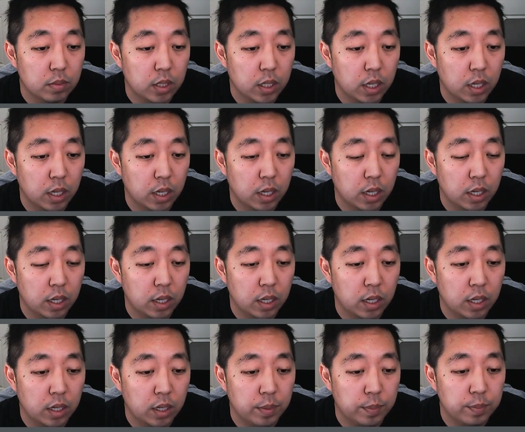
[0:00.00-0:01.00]

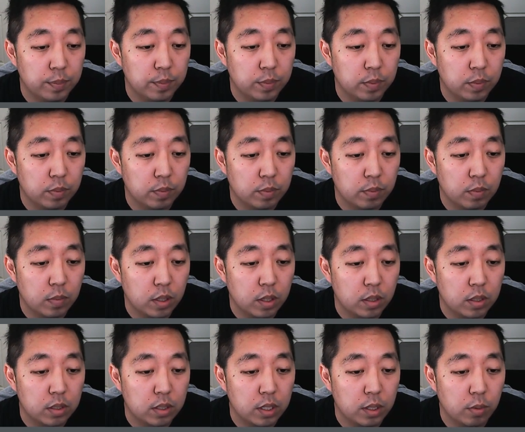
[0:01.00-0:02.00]
Um,
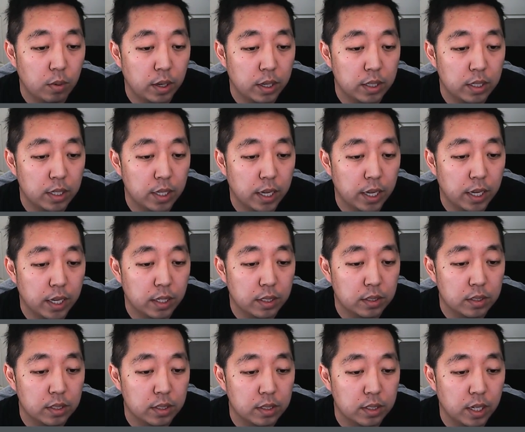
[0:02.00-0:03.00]
dy
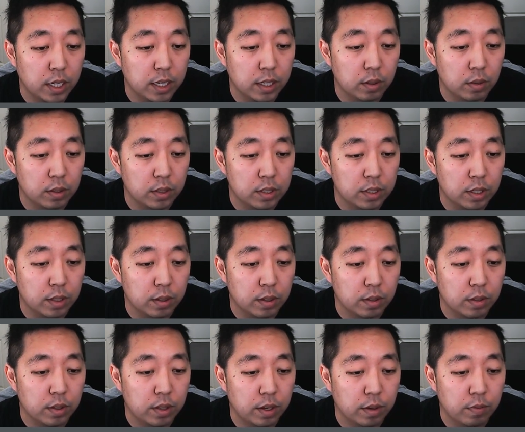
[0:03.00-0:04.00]
dx is not equal to zero,
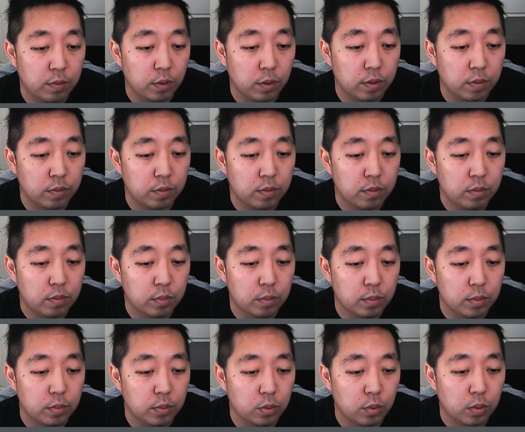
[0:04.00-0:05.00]
therefore
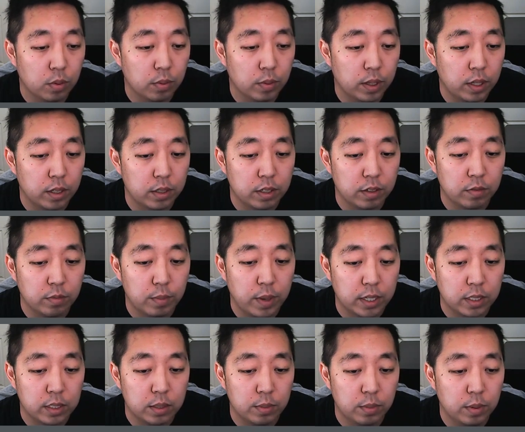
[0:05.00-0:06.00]
nor relative
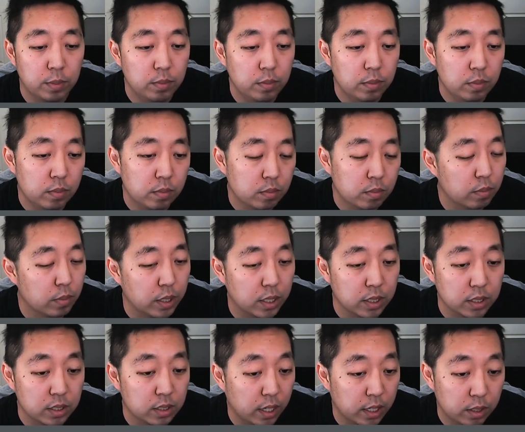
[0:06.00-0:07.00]
maximum, because
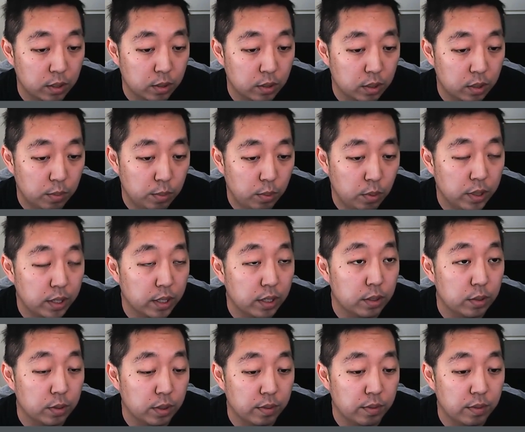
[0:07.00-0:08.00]
it's not a critical point. The
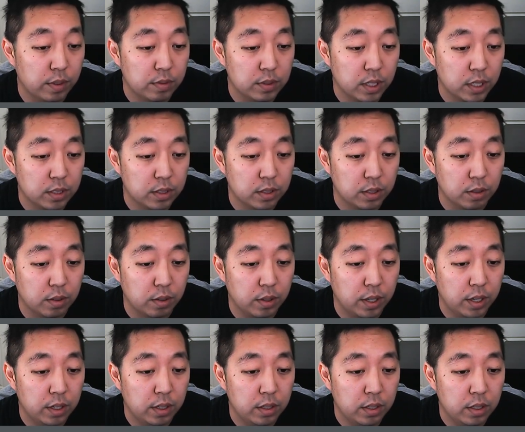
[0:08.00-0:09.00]
derivative is not zero
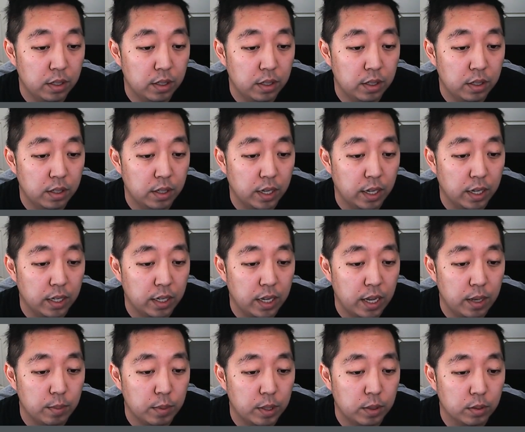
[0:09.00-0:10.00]
there and
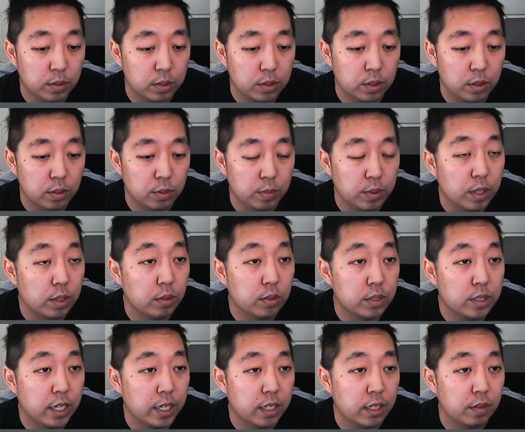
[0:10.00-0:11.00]
m equals 2, b equals
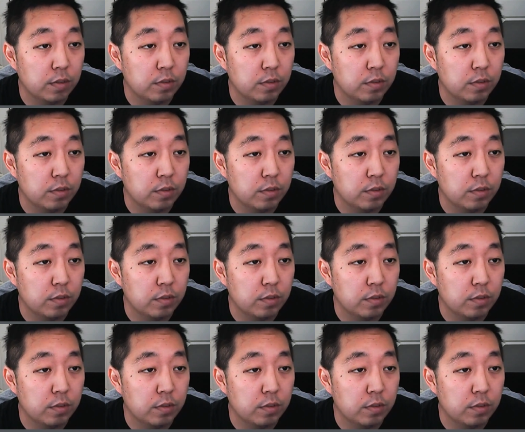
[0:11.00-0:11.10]
negative